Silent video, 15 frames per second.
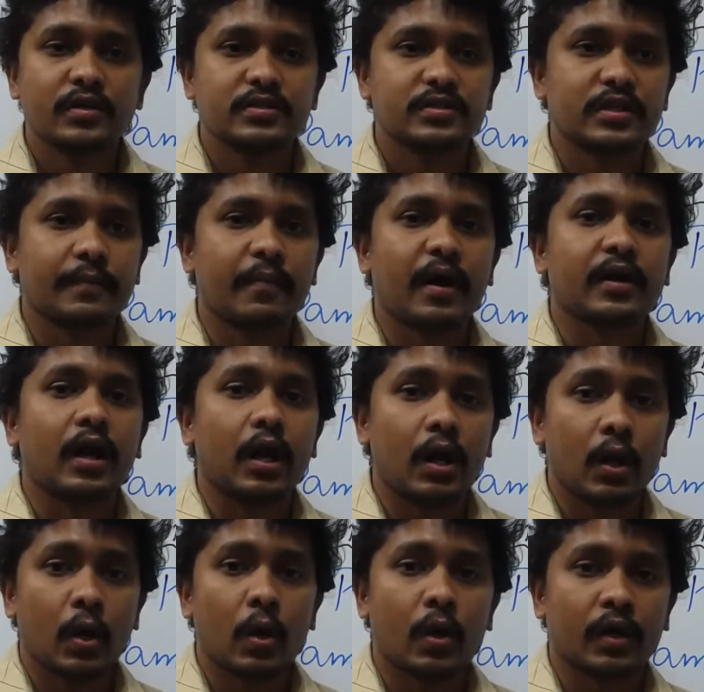some are
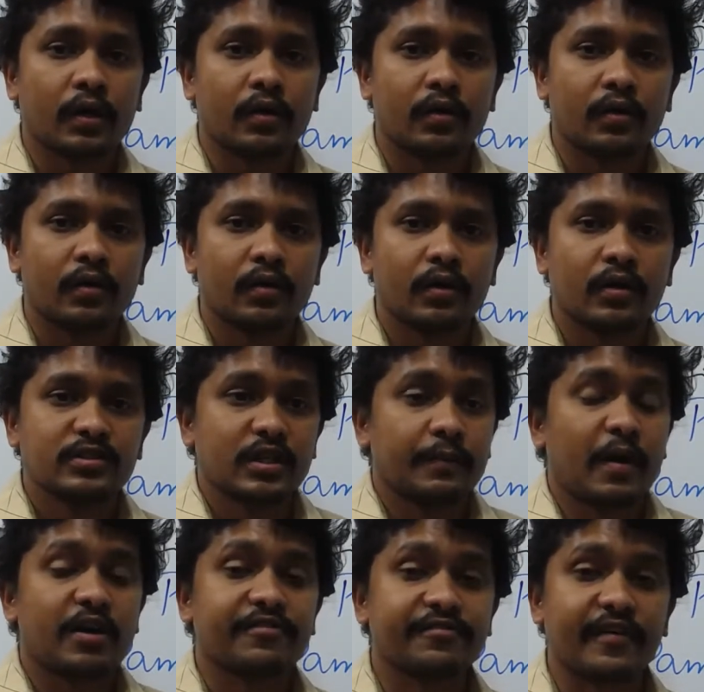long, some
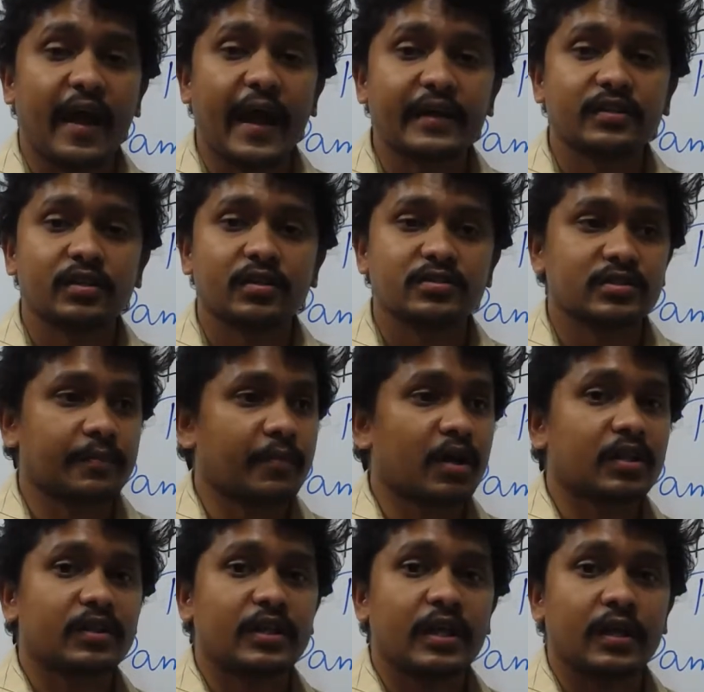are fat, some
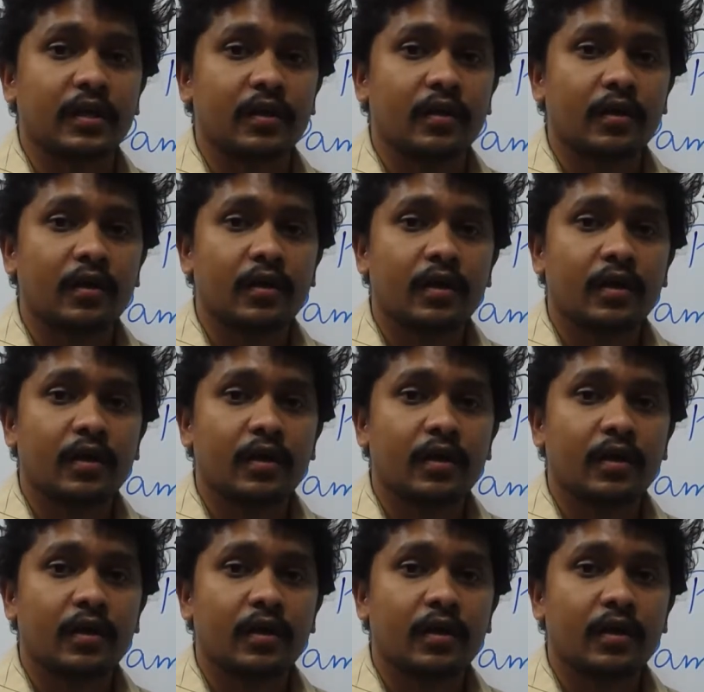are thin.